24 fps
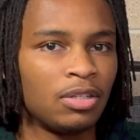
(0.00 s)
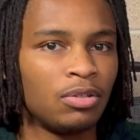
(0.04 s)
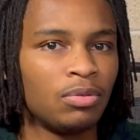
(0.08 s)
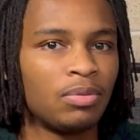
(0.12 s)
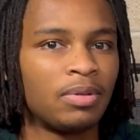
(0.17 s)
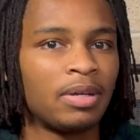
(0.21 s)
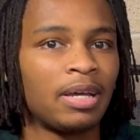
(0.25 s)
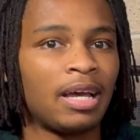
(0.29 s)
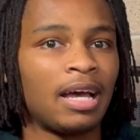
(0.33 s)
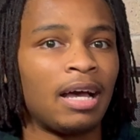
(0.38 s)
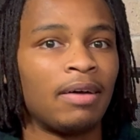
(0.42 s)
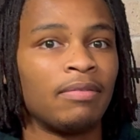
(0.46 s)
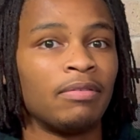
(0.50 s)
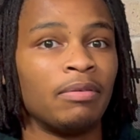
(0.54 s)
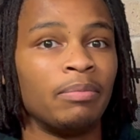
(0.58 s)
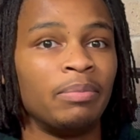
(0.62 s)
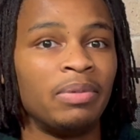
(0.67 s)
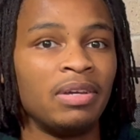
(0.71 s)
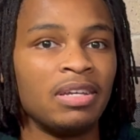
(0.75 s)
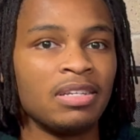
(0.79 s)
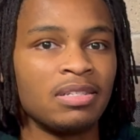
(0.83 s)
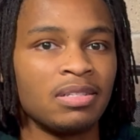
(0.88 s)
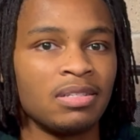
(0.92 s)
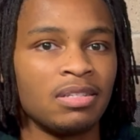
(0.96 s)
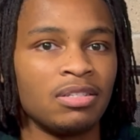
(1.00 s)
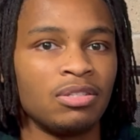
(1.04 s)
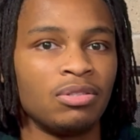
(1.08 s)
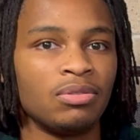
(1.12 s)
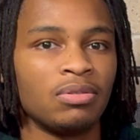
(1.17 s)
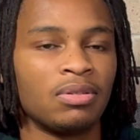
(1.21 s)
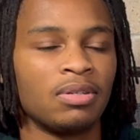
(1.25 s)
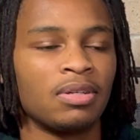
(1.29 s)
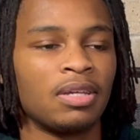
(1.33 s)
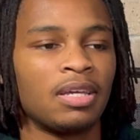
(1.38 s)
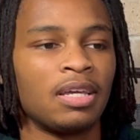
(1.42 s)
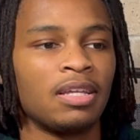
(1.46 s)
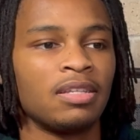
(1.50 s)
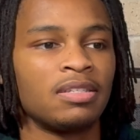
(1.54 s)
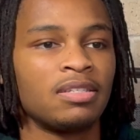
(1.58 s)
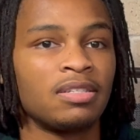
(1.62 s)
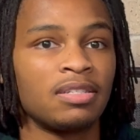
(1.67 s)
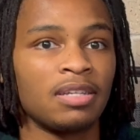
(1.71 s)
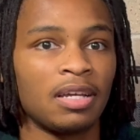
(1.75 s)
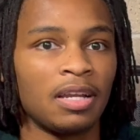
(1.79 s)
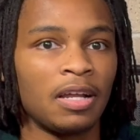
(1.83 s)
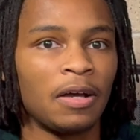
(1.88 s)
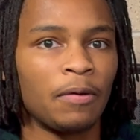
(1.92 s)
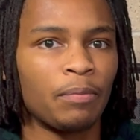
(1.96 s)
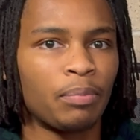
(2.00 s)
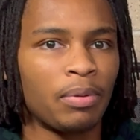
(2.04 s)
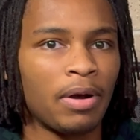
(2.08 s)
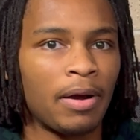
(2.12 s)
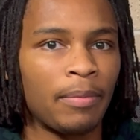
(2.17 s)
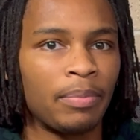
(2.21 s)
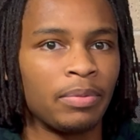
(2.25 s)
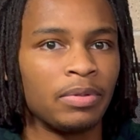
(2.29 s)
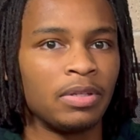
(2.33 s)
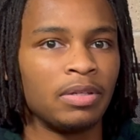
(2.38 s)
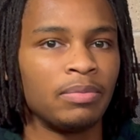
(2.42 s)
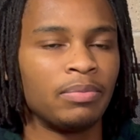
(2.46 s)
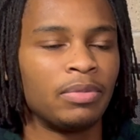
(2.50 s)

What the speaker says: You could have a business, you can get set up properly,